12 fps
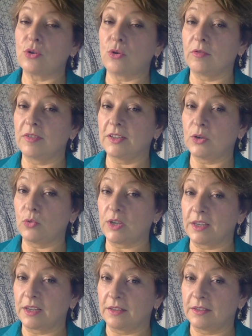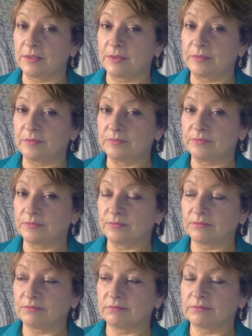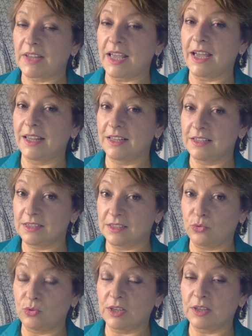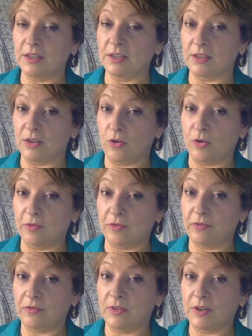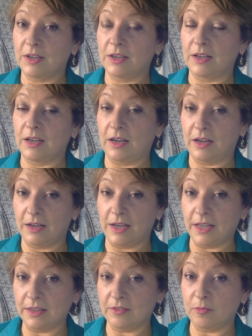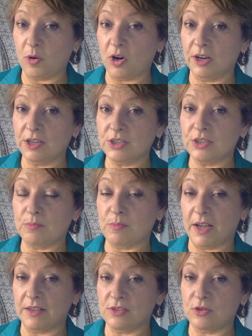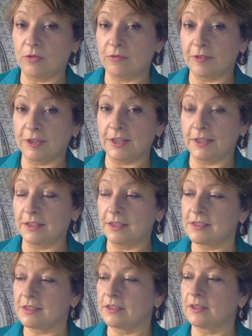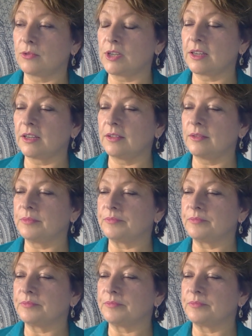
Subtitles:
over the weekend, and it's the weekend of end of March, Passover, and Easter weekend.